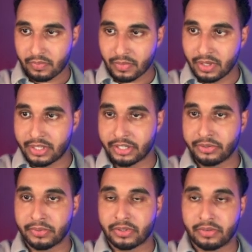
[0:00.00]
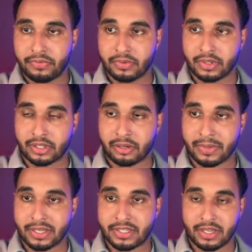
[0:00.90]
Then you will come
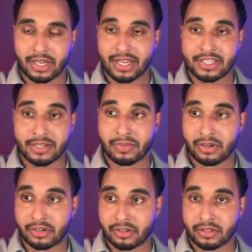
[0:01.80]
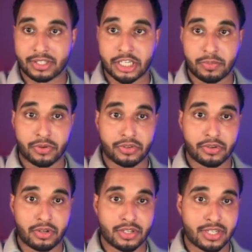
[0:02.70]
in a similar dashboard
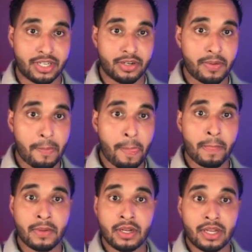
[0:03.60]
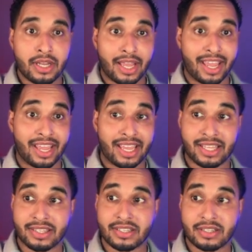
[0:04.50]
as here,
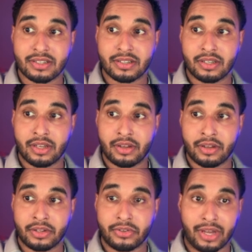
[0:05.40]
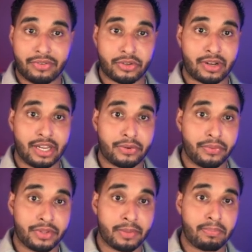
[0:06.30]
and you have to click on
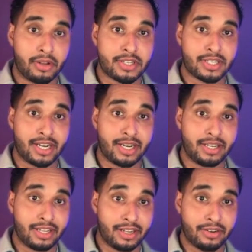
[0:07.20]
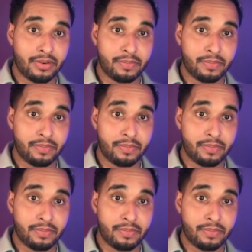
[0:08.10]
the plus sign here